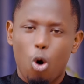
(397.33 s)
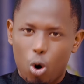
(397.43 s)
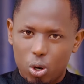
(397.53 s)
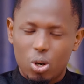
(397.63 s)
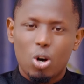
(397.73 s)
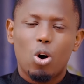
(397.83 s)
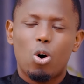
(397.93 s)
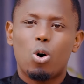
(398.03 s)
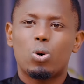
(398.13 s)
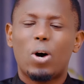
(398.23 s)
call
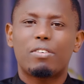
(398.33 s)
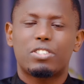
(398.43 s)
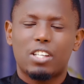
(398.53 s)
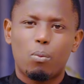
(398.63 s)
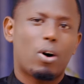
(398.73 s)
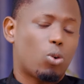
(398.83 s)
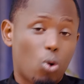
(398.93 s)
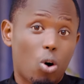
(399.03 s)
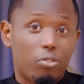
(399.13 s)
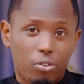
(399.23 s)
or have someone
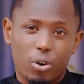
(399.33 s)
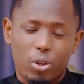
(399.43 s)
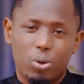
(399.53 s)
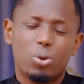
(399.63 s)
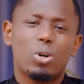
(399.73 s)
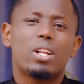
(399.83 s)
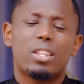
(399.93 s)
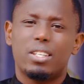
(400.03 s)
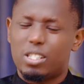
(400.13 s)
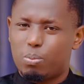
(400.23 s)
call for you
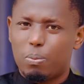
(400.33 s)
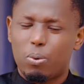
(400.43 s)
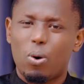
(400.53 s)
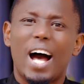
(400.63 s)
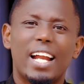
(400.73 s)
these people.